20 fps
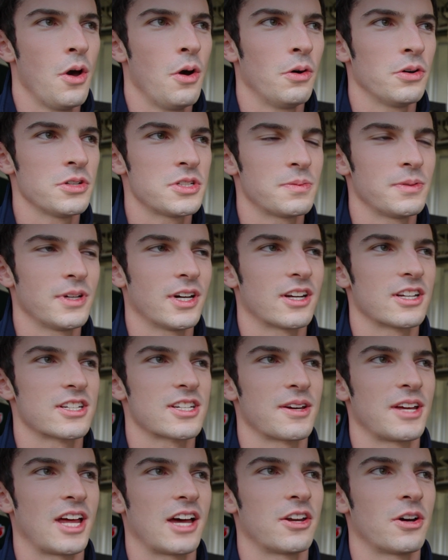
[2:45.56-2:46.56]
Well, to be honest,
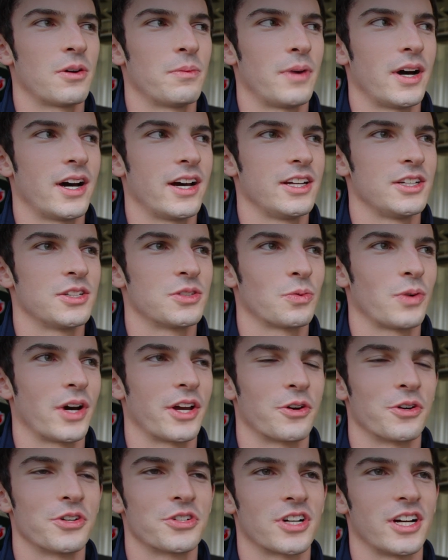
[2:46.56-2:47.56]
I don't mind
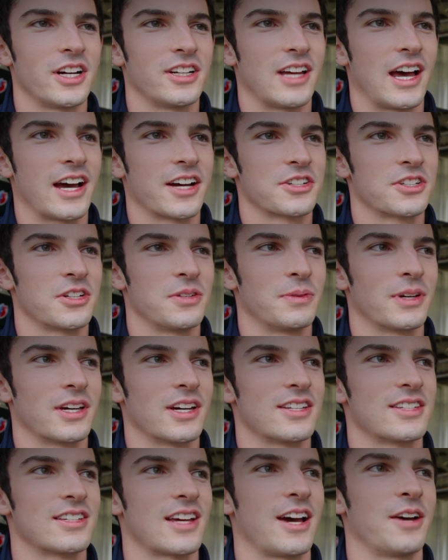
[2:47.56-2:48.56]
wet or dry, actually,
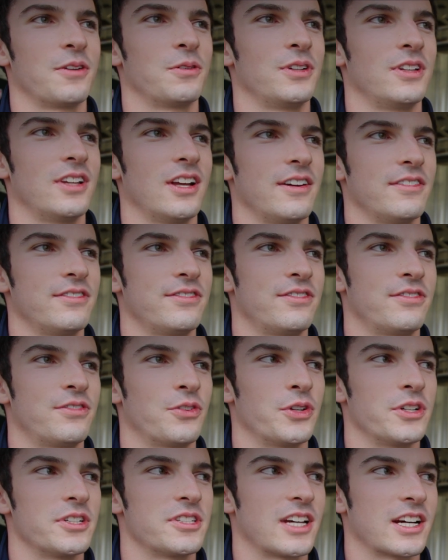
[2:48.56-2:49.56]
because I would love
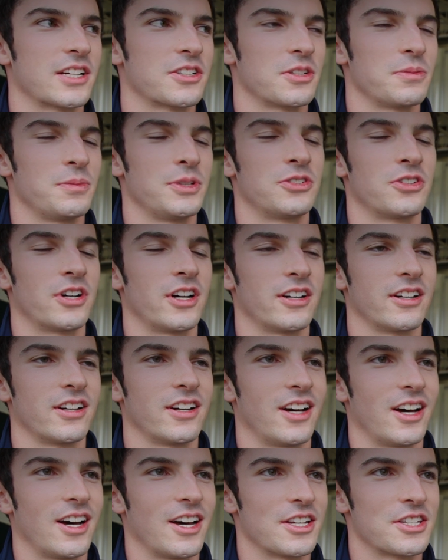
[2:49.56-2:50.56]
for it to actually be dry,
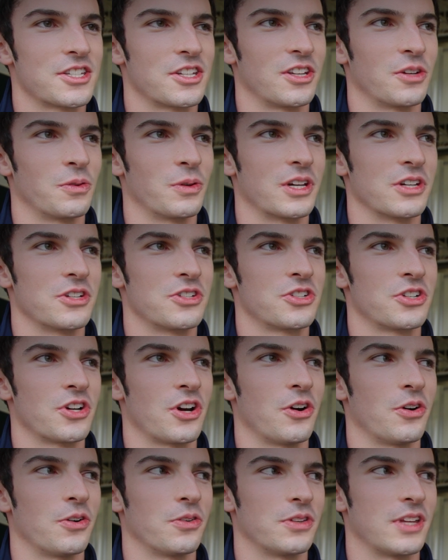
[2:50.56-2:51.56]
so that we could
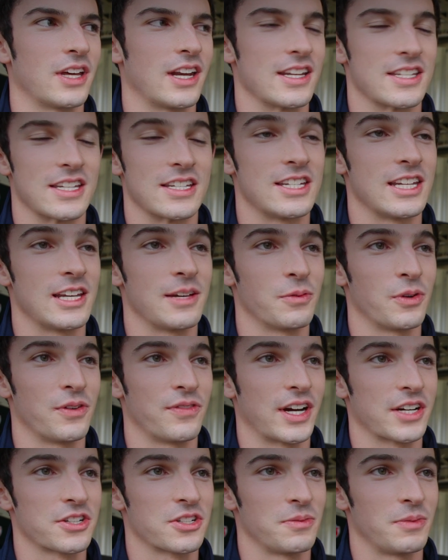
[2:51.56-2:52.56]
show that as a team
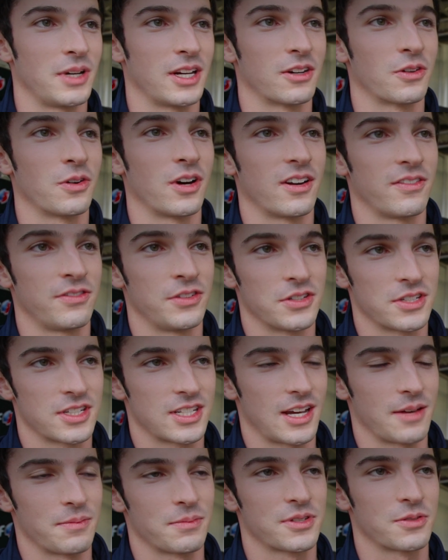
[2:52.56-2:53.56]
we've actually made quite a few
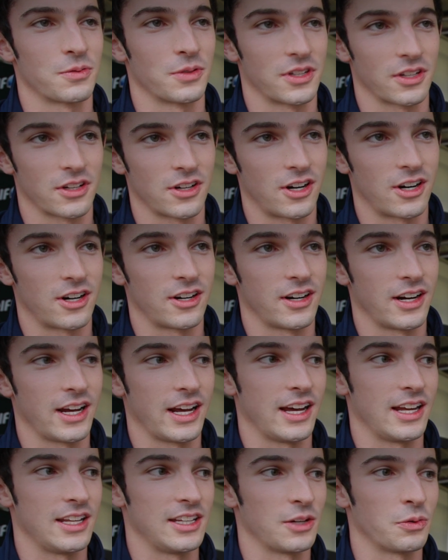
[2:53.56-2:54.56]
steps with the car
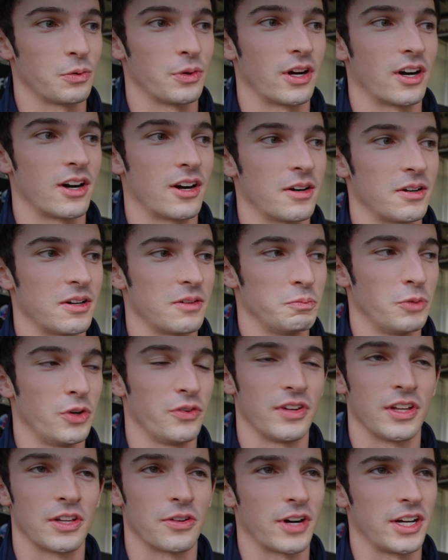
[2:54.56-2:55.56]
and that we are
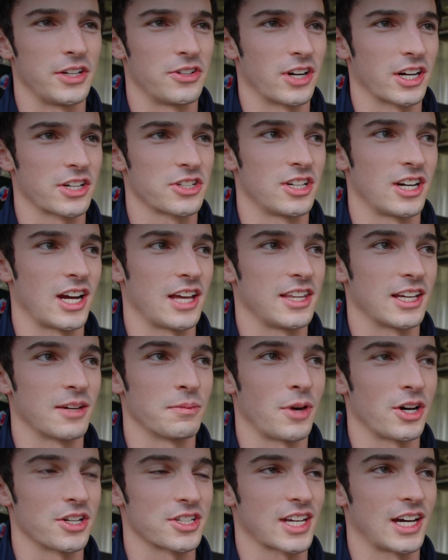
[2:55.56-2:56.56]
moving in the right direction. I think
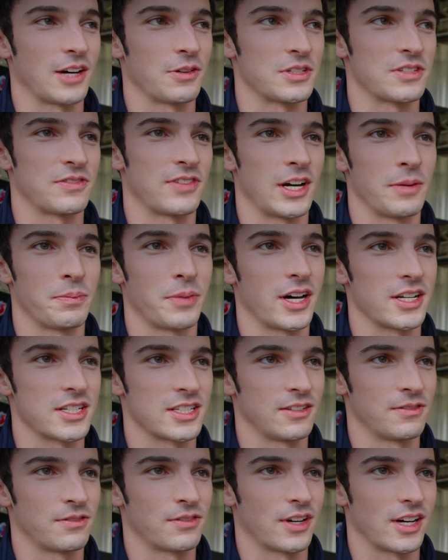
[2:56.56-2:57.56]
Moscow was very
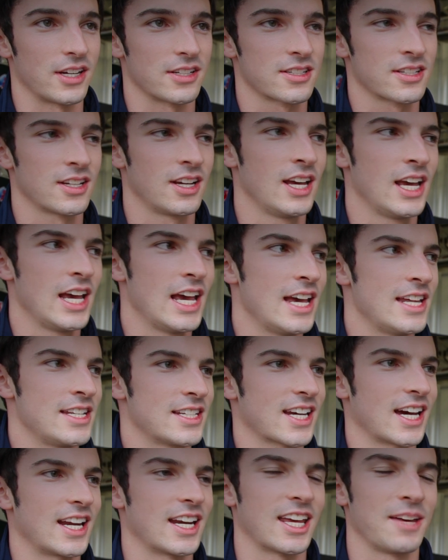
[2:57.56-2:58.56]
positive for us
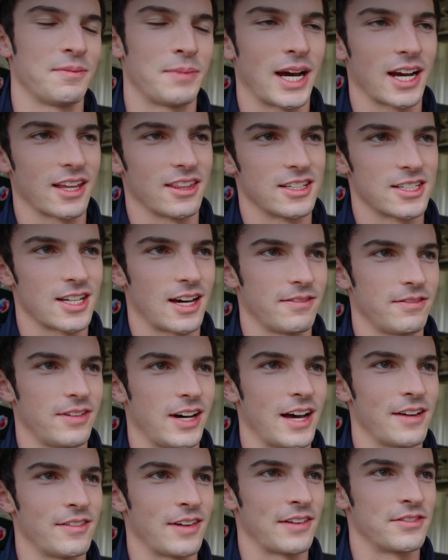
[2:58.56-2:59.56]
to kind of get back in the top
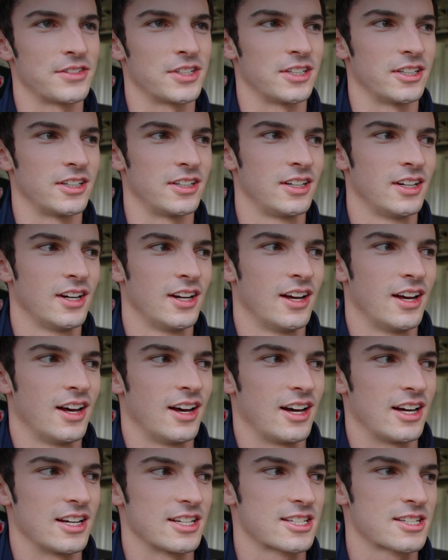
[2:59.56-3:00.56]
5 after
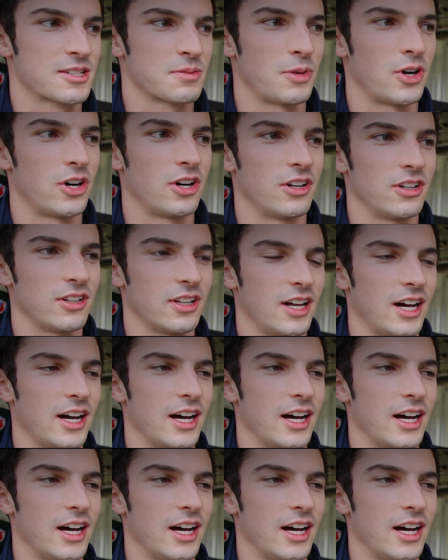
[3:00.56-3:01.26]
a small,